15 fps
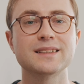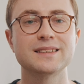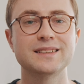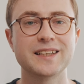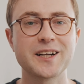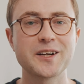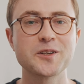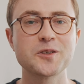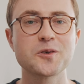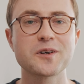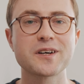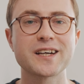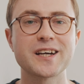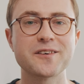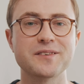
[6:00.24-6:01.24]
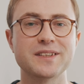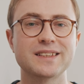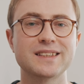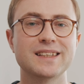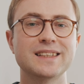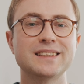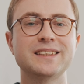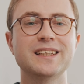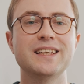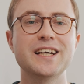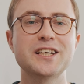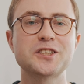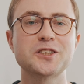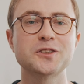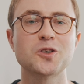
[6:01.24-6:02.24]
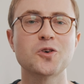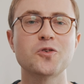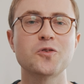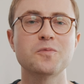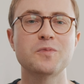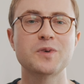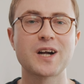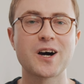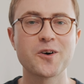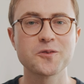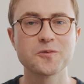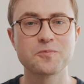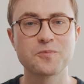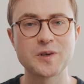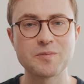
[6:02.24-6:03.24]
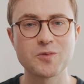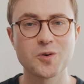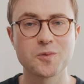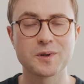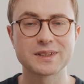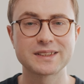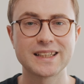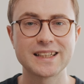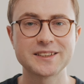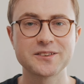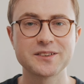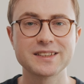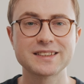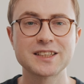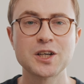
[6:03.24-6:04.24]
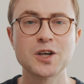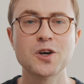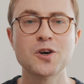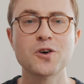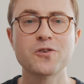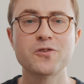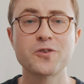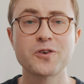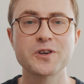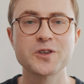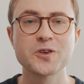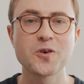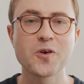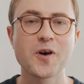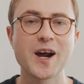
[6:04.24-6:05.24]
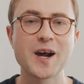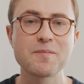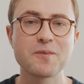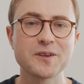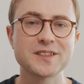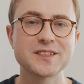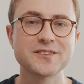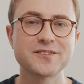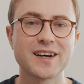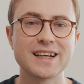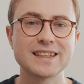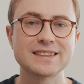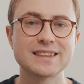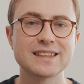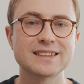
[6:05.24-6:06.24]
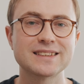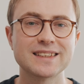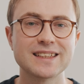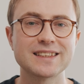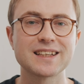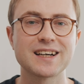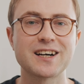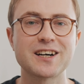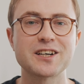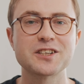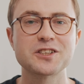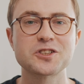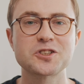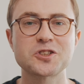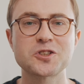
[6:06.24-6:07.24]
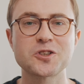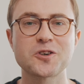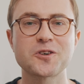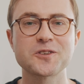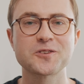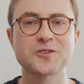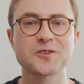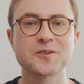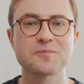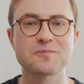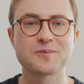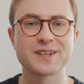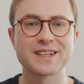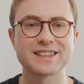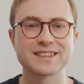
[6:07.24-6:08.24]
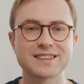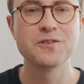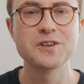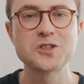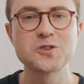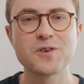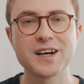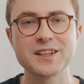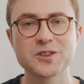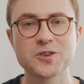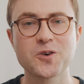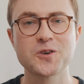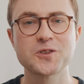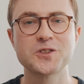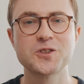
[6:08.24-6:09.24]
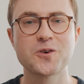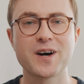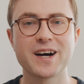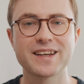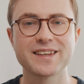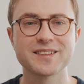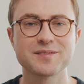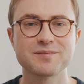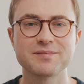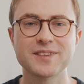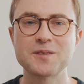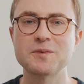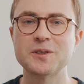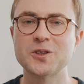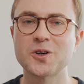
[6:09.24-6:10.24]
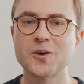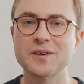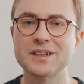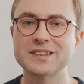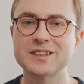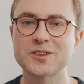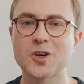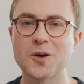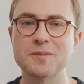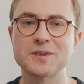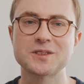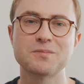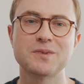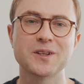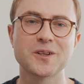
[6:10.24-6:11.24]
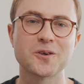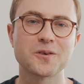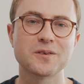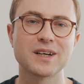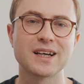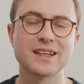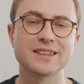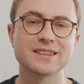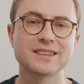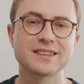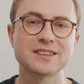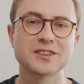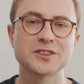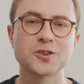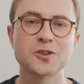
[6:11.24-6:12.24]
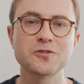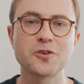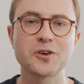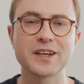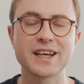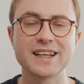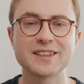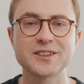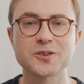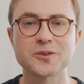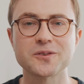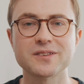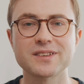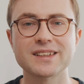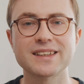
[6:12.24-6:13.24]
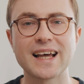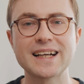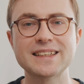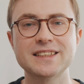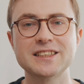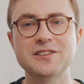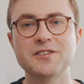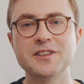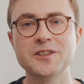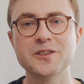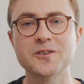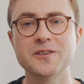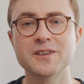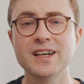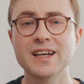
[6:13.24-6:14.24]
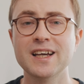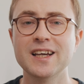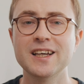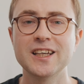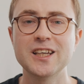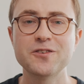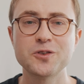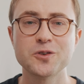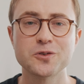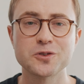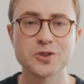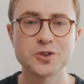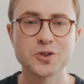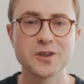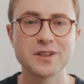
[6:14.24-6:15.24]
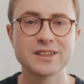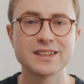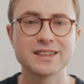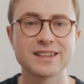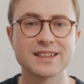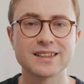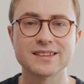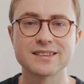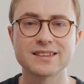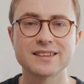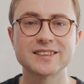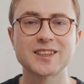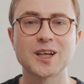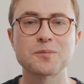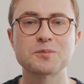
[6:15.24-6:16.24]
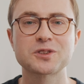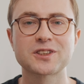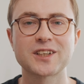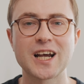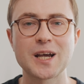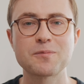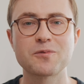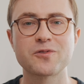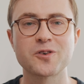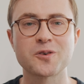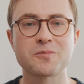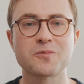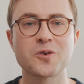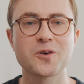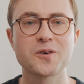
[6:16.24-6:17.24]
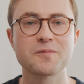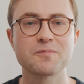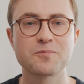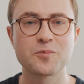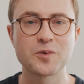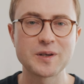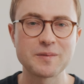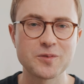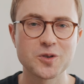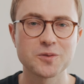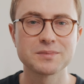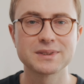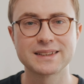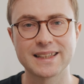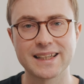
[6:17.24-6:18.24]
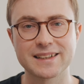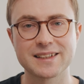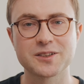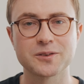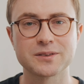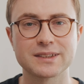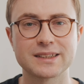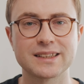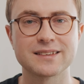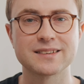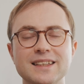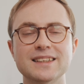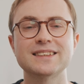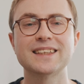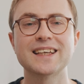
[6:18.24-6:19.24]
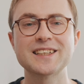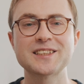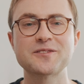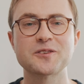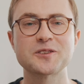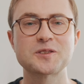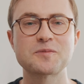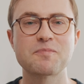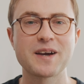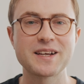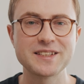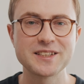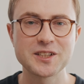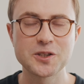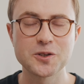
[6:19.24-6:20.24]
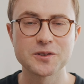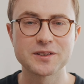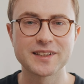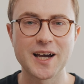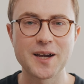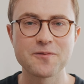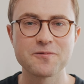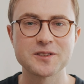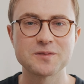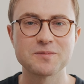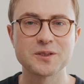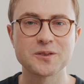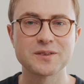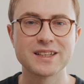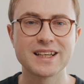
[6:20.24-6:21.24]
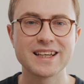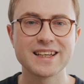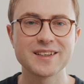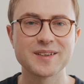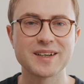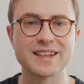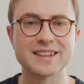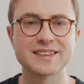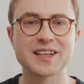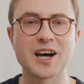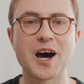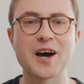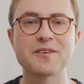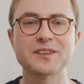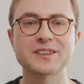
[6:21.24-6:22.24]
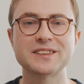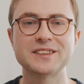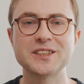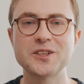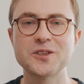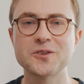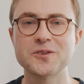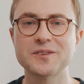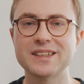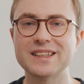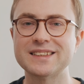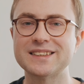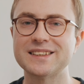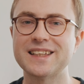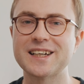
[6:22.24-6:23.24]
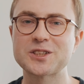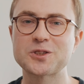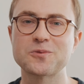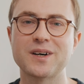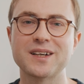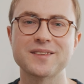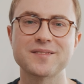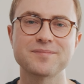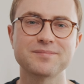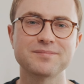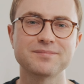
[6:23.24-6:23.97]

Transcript: there you have it, a selection of brown premium accessories for your Apple devices that are sure to impress. Which one caught your eye? Let me know in the comments below. And don't forget to like this video if you enjoyed it and subscribe for more premium tech content. Thanks for spending your time with me today, and I will see you in the next one.